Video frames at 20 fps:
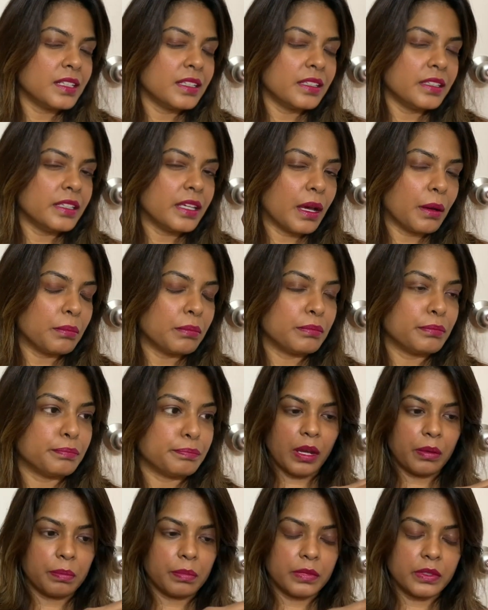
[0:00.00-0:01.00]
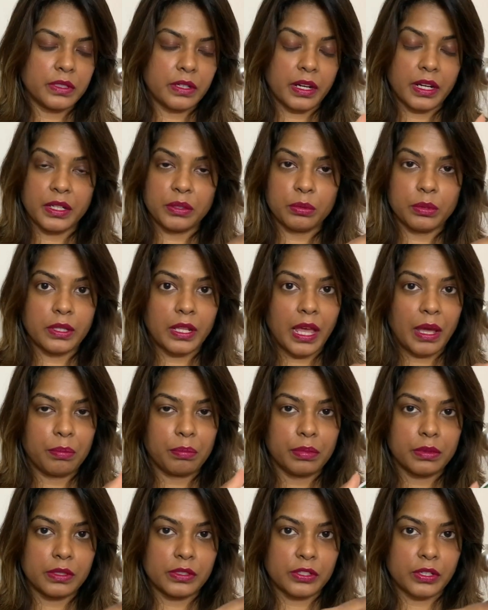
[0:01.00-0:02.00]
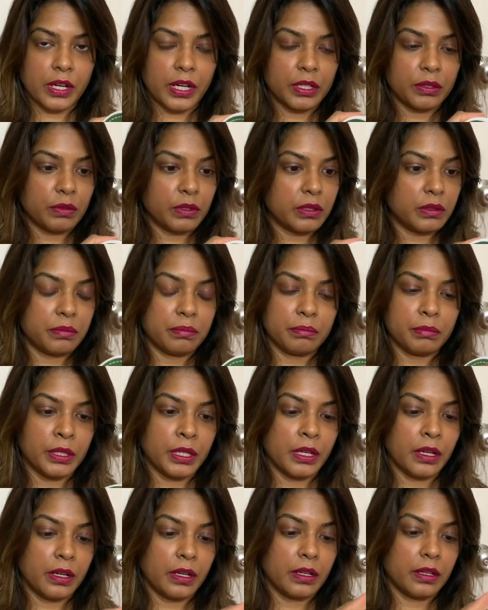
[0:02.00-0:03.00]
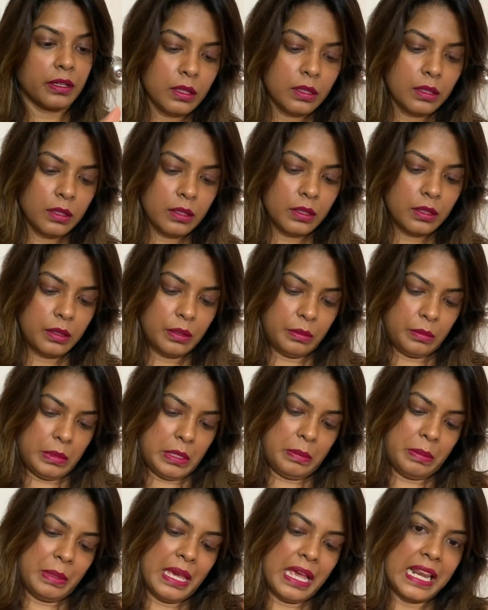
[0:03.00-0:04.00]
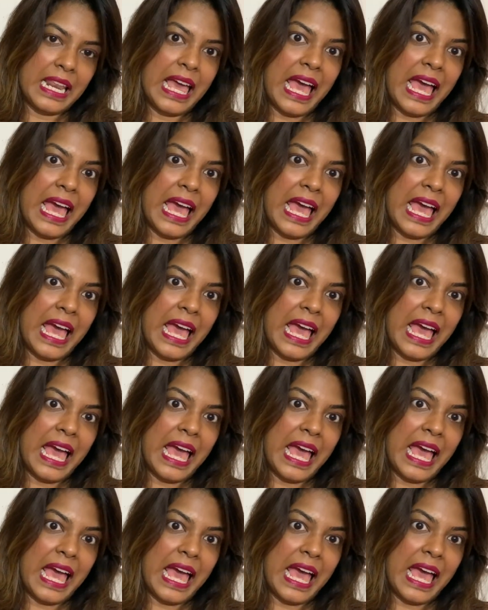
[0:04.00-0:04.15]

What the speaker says: Yum. I've tried with apple, tried with banana. Maybe I'll